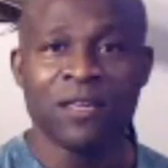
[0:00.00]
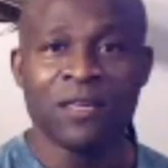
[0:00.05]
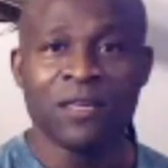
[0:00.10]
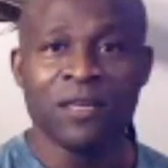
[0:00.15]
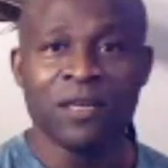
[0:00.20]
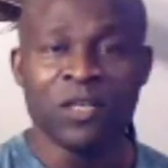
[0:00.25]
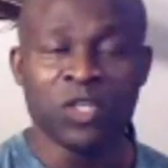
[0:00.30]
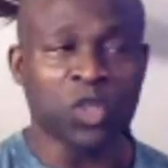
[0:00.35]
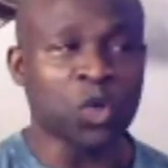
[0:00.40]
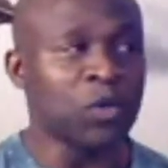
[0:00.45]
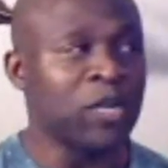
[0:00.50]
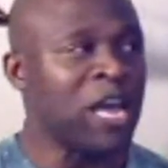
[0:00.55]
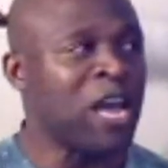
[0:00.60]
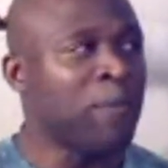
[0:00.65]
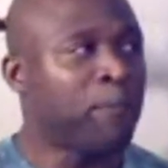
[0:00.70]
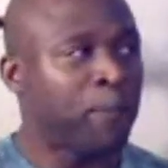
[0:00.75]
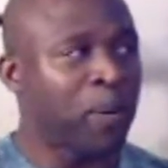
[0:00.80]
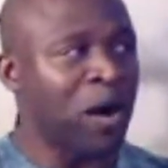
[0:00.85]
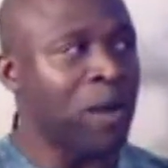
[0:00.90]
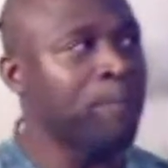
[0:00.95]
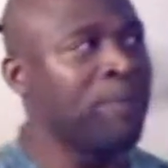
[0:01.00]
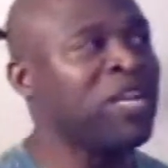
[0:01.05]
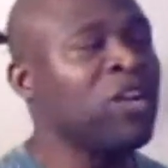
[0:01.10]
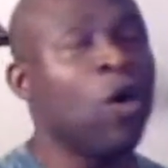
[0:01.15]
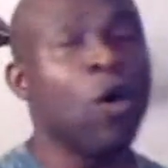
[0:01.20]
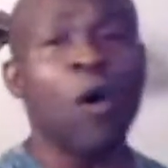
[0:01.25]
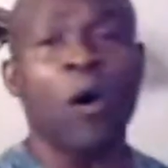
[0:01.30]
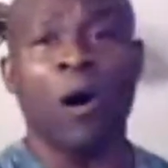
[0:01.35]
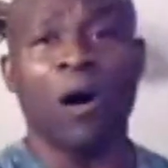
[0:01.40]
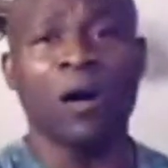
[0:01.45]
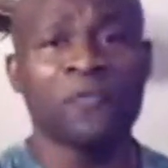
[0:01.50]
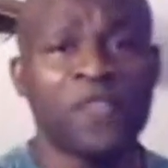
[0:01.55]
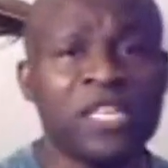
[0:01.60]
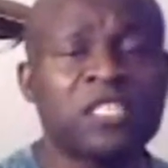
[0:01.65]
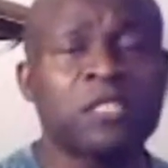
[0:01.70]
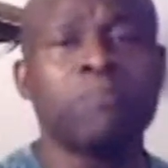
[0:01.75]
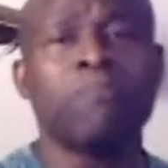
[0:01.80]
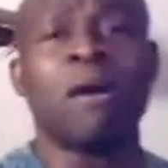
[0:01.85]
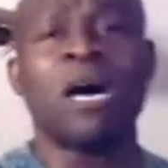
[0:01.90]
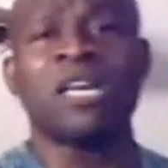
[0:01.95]
So they're pumping all
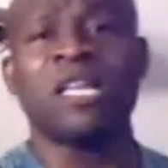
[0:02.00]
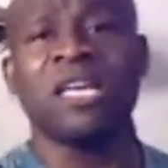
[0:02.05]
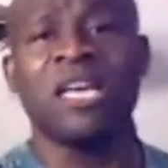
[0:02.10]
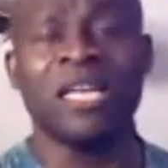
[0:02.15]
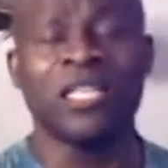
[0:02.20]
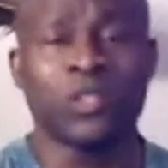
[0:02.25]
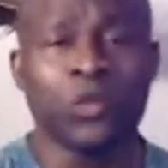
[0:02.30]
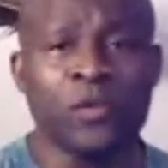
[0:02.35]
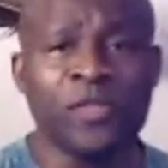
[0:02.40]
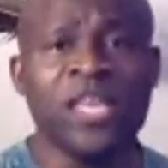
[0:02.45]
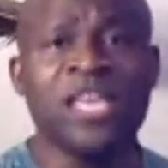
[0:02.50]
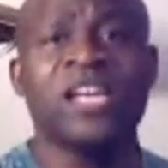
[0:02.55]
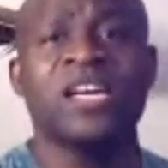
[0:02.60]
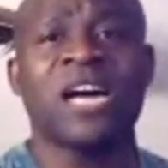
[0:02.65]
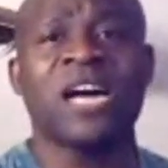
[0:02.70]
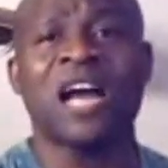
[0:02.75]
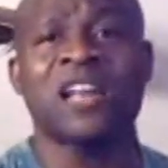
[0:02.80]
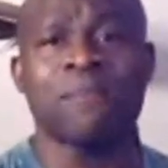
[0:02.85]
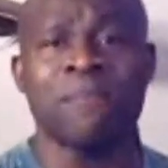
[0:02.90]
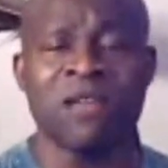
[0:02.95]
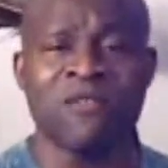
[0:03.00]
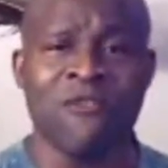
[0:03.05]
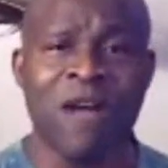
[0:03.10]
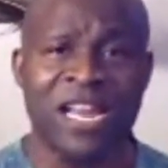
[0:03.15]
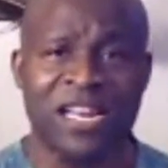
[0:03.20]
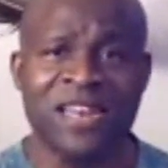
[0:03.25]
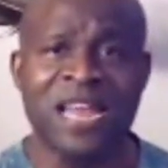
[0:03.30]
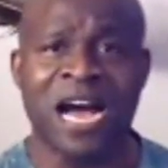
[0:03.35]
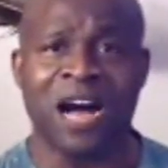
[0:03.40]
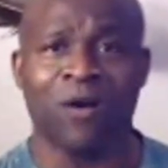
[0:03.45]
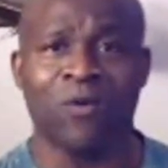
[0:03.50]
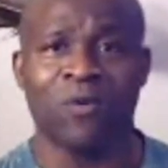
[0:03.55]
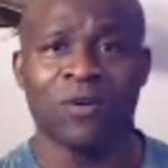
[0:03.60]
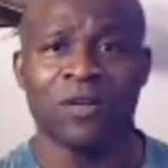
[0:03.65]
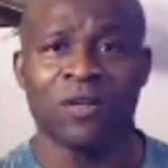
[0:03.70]
this money into the economy right now